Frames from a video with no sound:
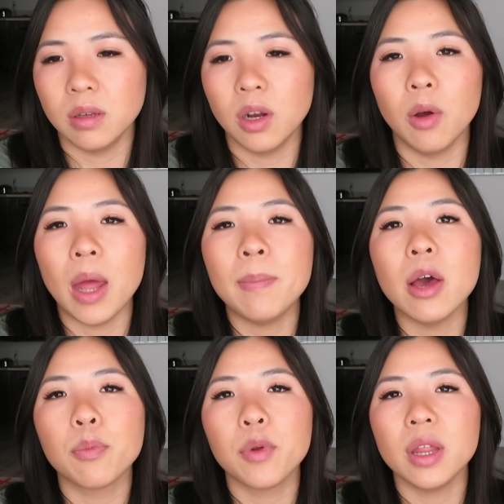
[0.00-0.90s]
you know and
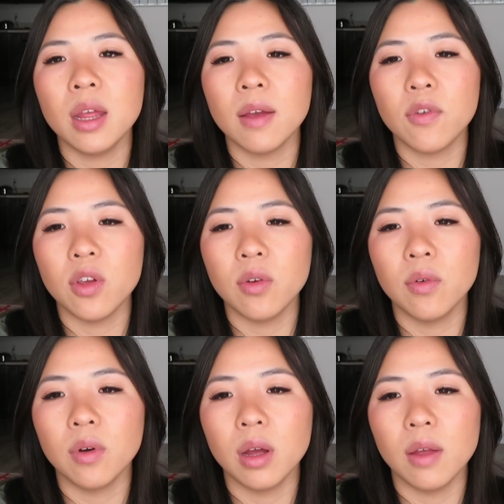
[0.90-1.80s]
mouth breathing if
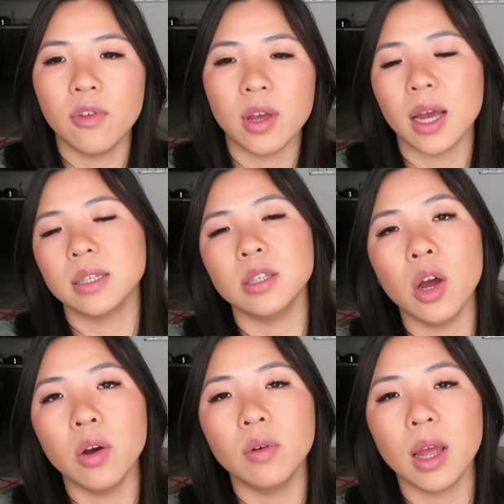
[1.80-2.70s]
you if you guys
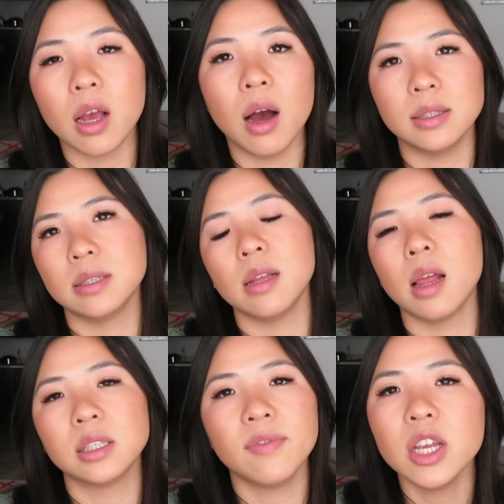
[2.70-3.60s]
know it causes
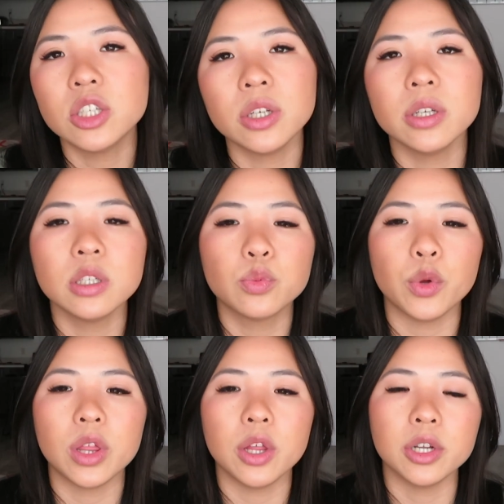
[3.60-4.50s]
lots of issues
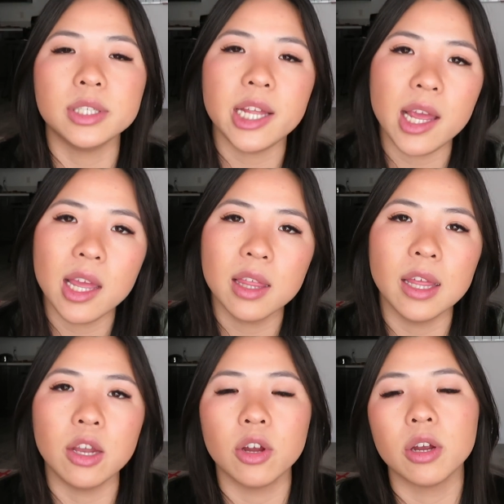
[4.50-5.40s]
with your
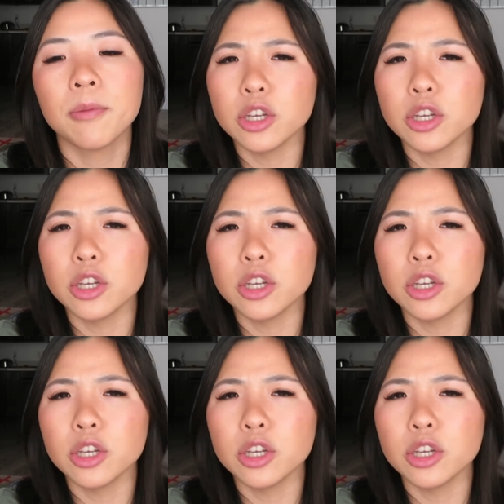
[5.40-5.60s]
teeth and your